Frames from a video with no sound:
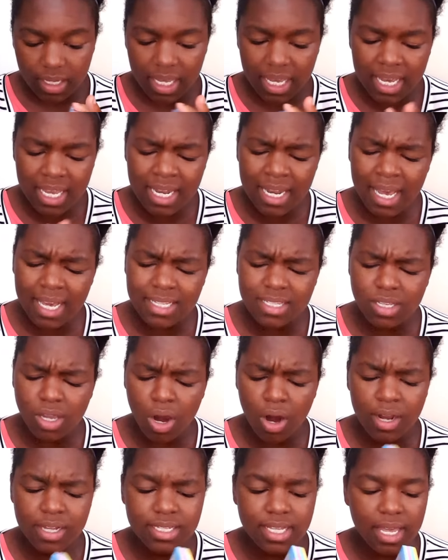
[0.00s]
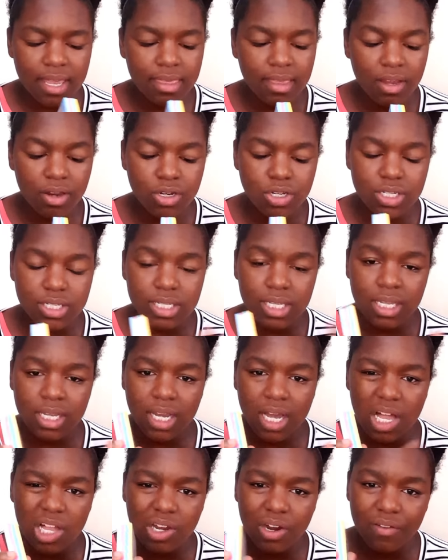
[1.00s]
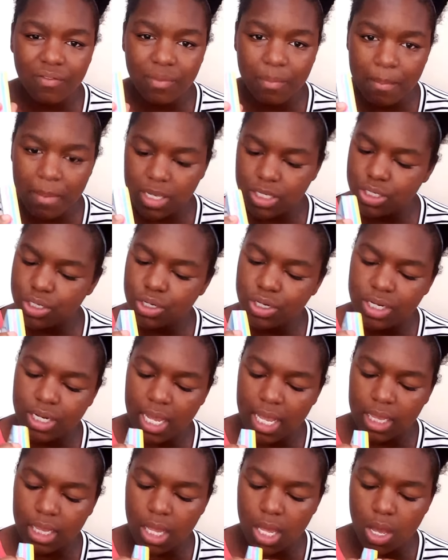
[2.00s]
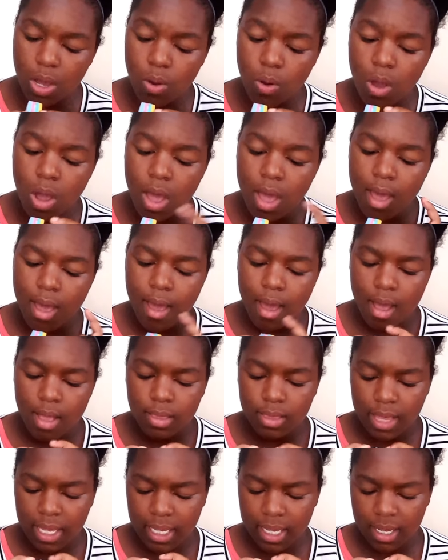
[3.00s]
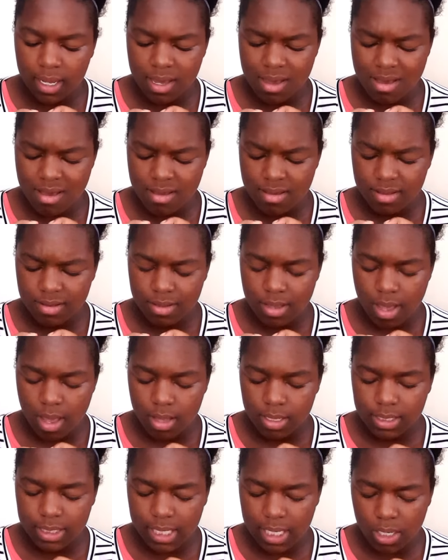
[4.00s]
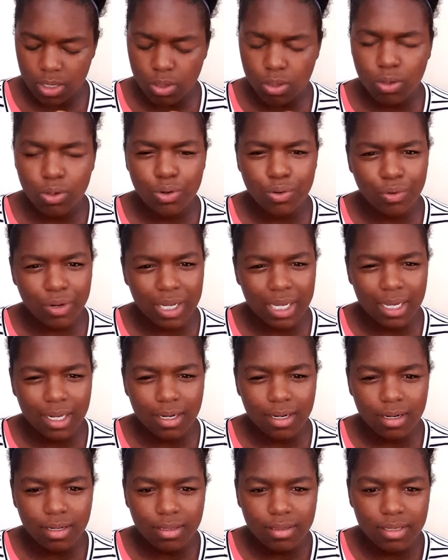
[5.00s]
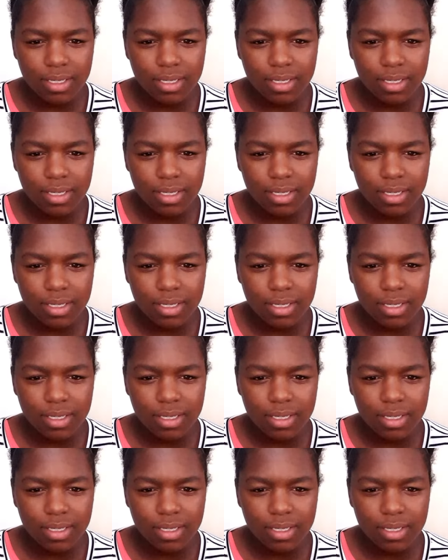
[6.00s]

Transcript: index cards and they're just in the color of mustard yellow like a teal green